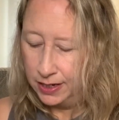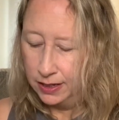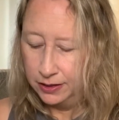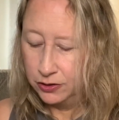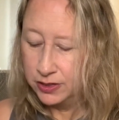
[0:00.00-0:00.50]

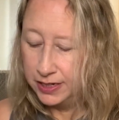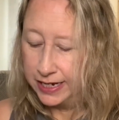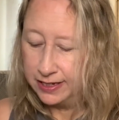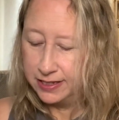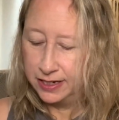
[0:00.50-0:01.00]
There's a
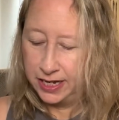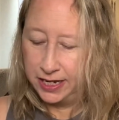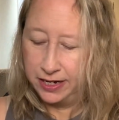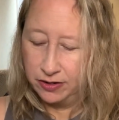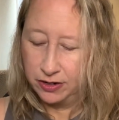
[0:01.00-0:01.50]
destiny
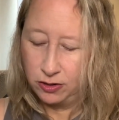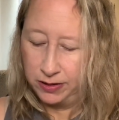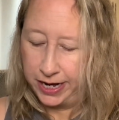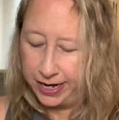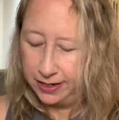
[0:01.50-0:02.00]
here to
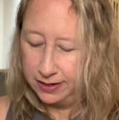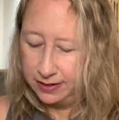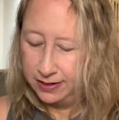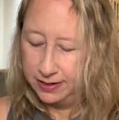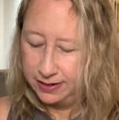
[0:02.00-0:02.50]
create
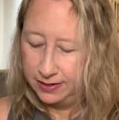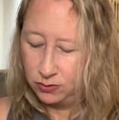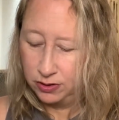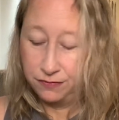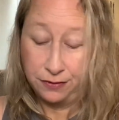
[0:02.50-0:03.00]

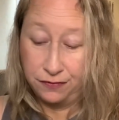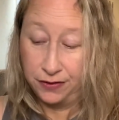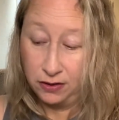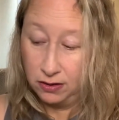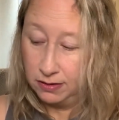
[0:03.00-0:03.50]
or to
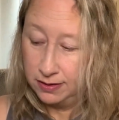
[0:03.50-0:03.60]
fulfill.